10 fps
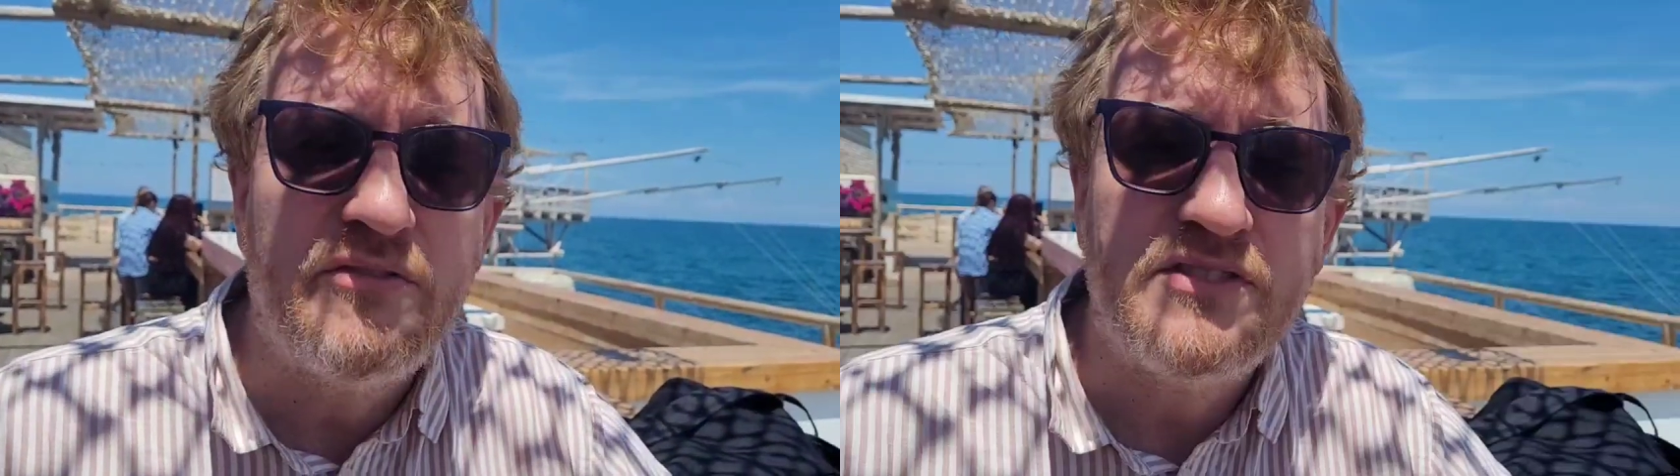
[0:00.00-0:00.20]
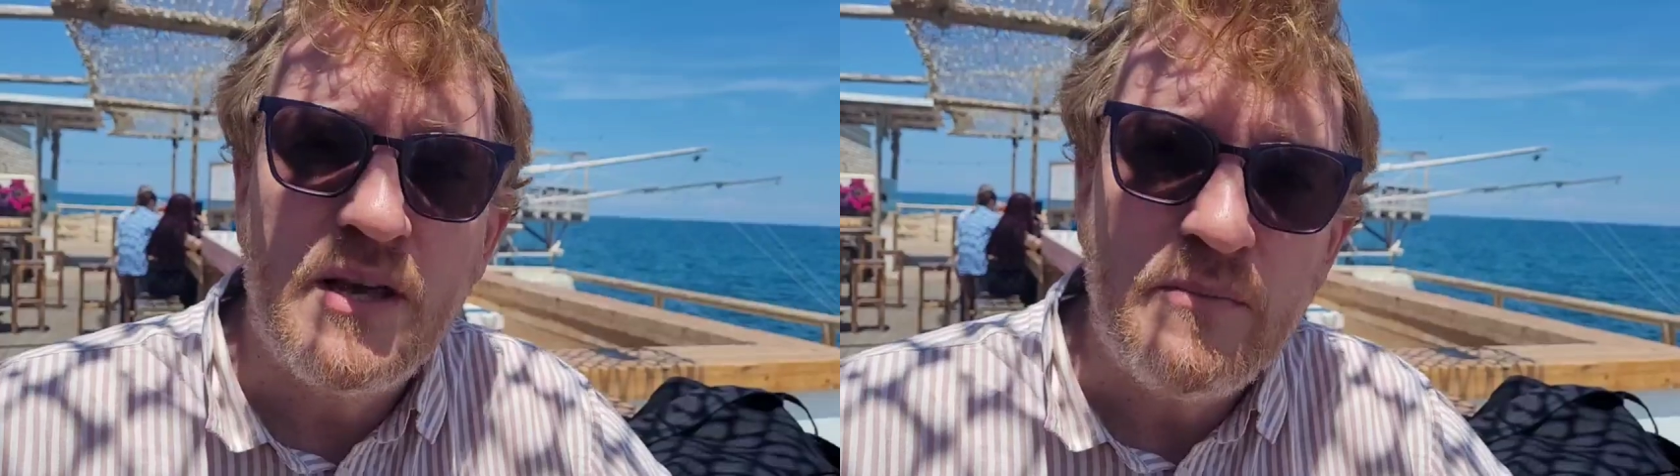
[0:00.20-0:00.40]

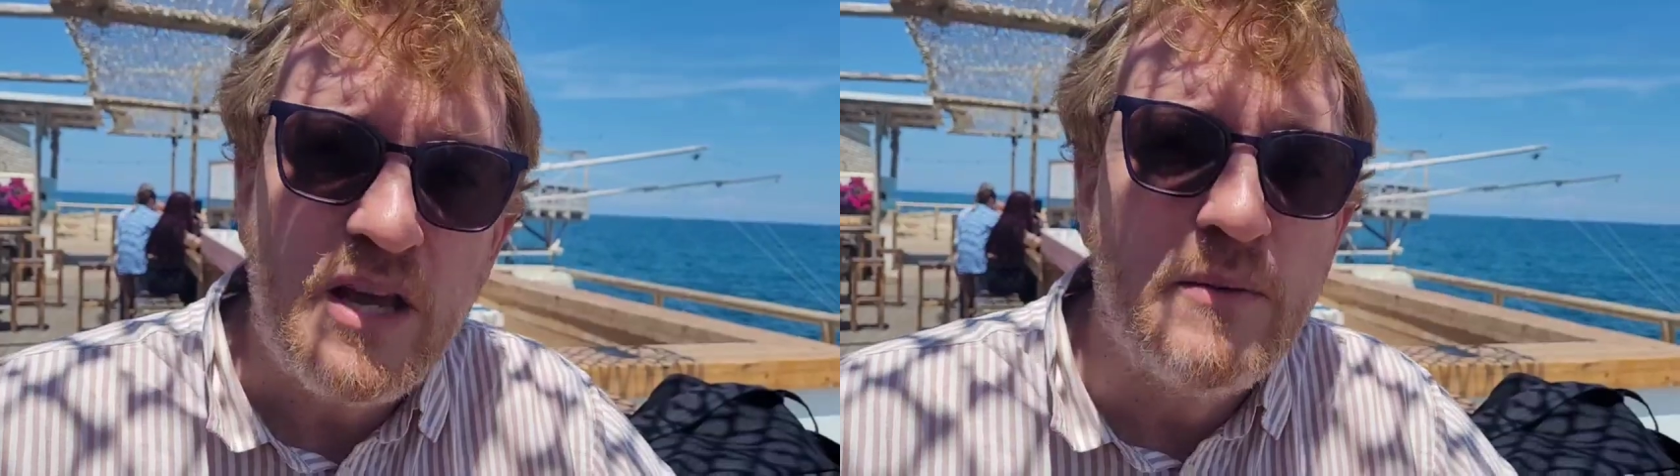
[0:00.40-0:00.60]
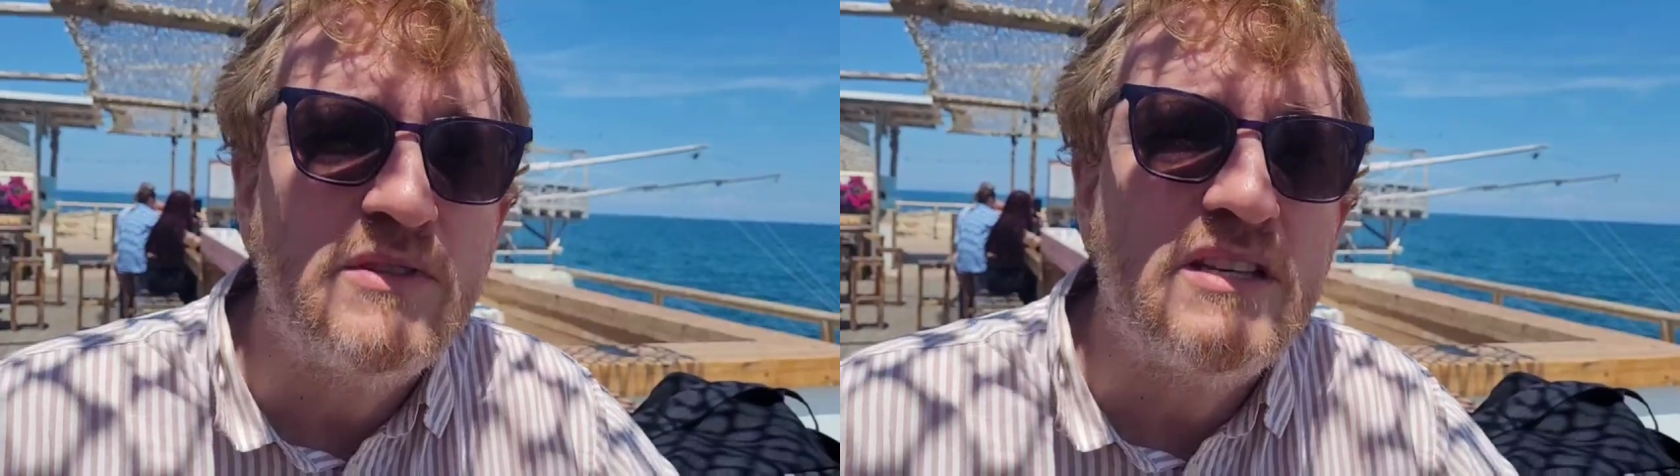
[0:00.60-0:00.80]

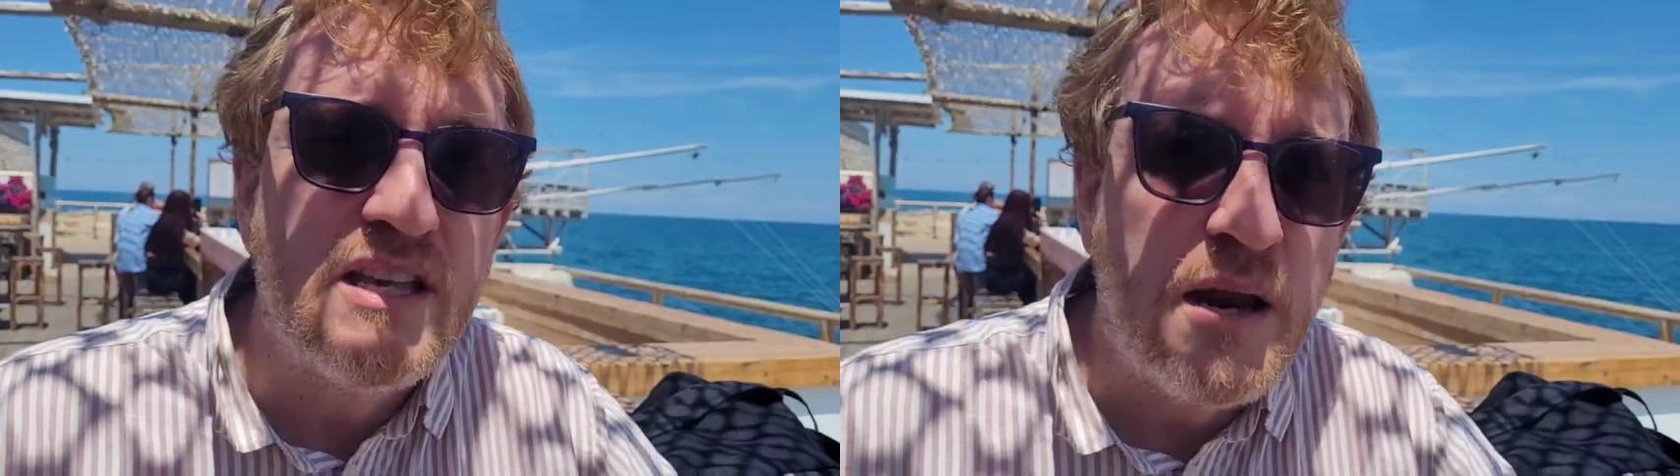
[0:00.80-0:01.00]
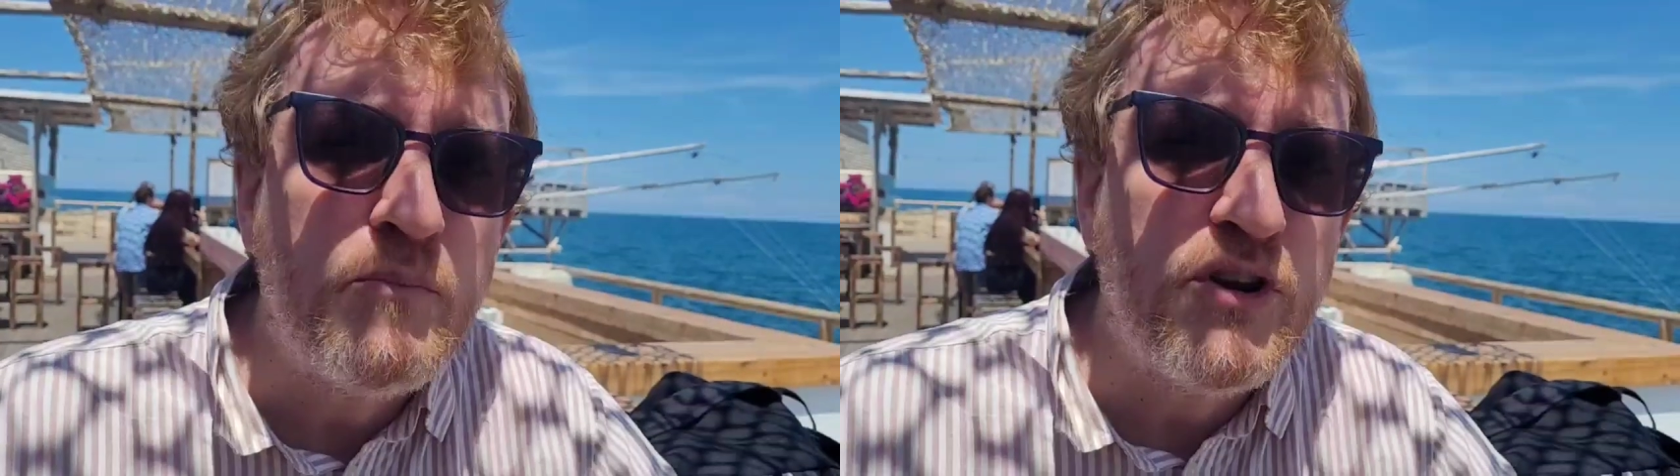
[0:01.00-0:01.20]
sometimes as
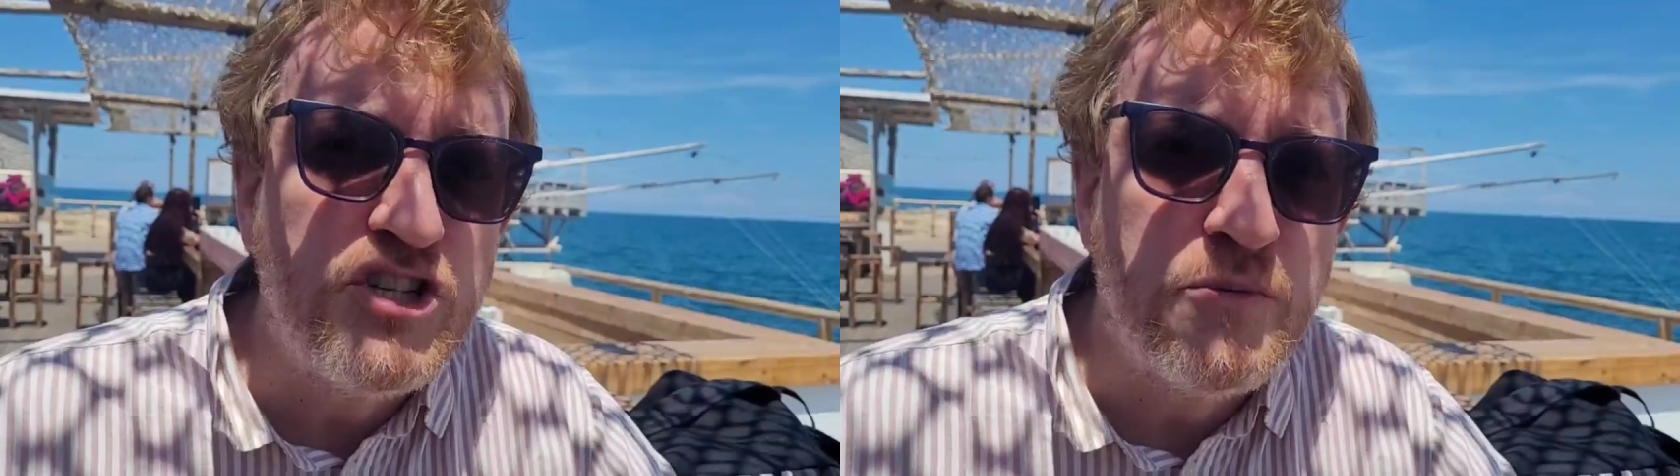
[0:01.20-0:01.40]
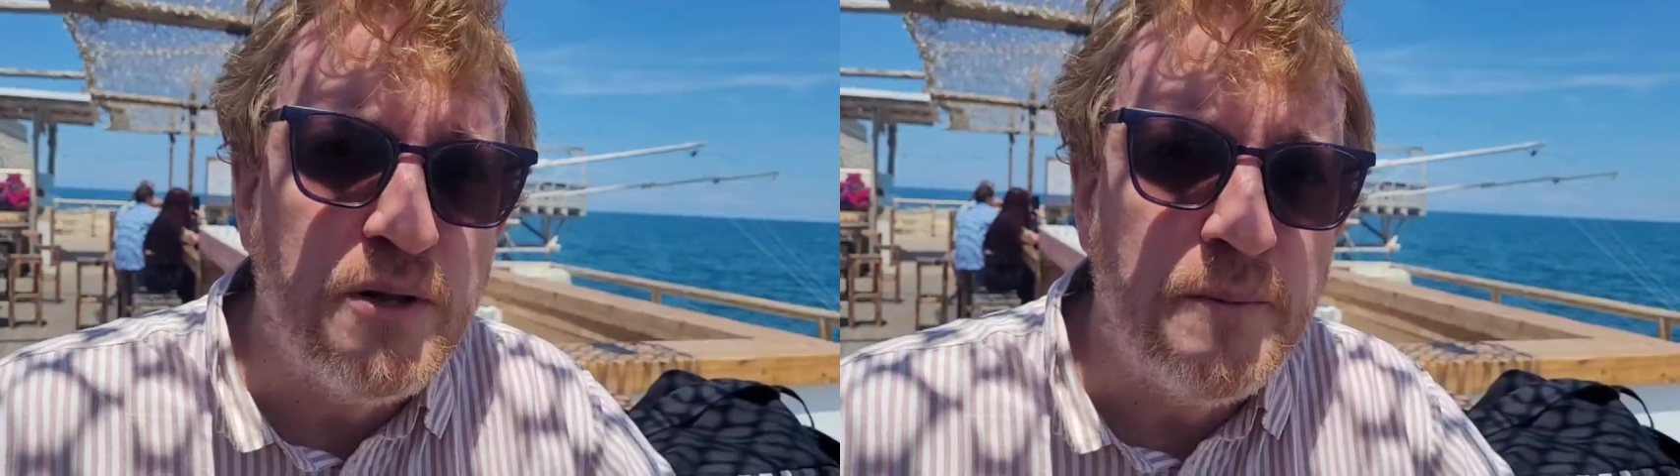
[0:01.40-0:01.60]

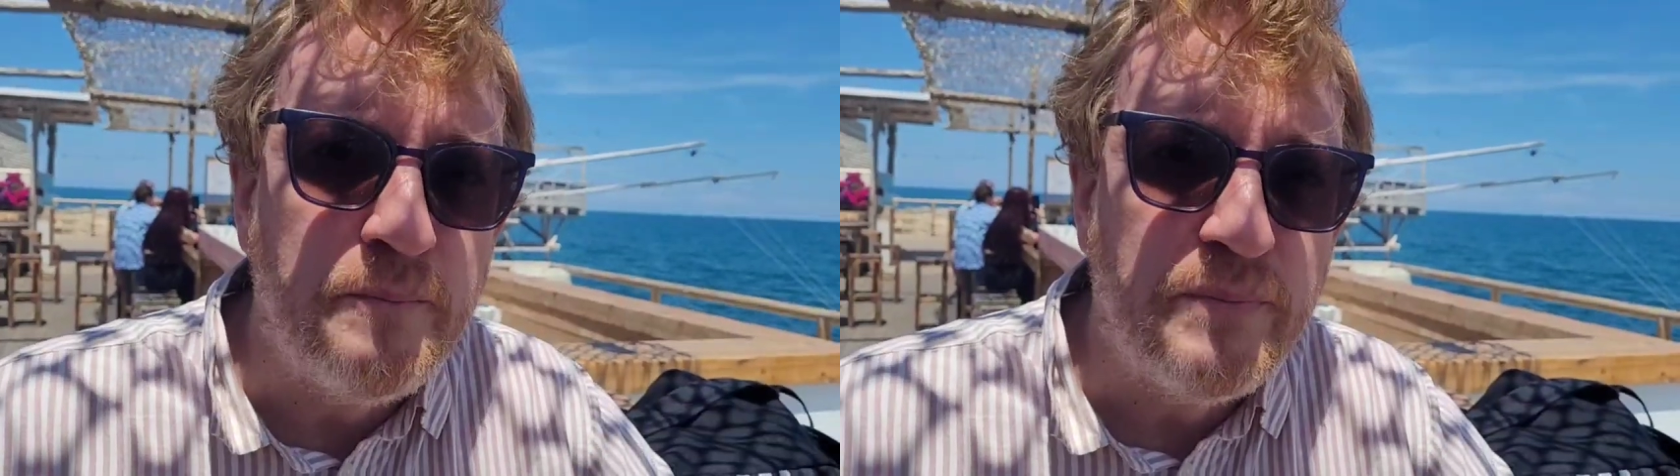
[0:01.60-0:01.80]
unbridgeable.